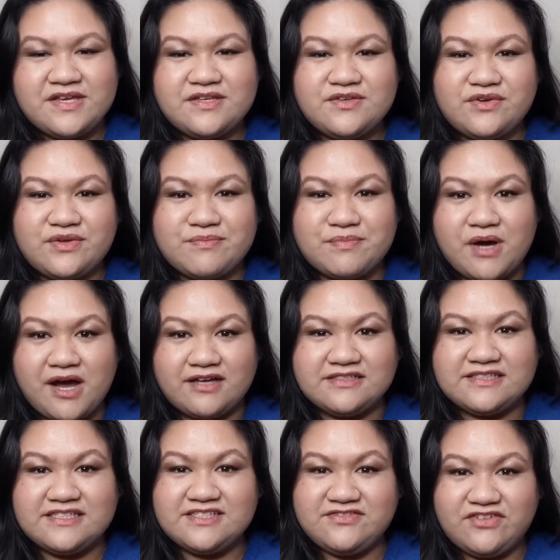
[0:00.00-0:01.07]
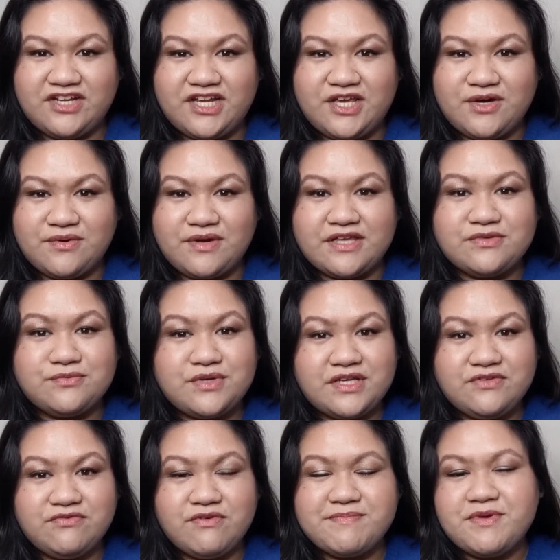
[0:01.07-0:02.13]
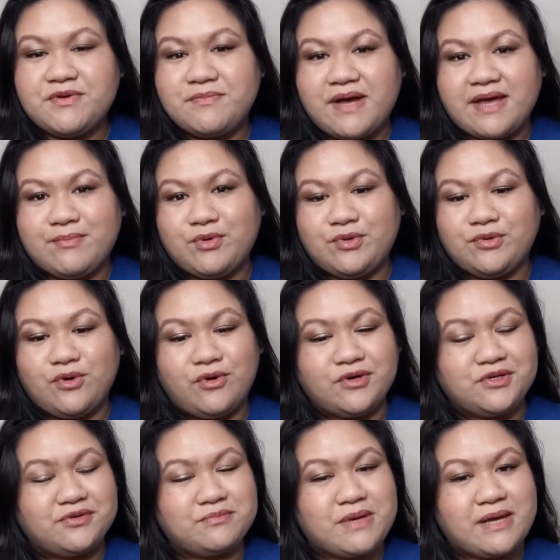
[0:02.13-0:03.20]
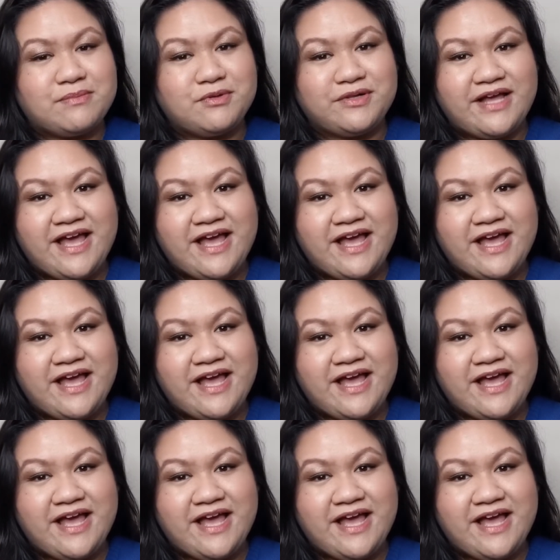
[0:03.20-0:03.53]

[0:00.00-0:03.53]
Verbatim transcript: You can pause this video and read from your Bible or your Bible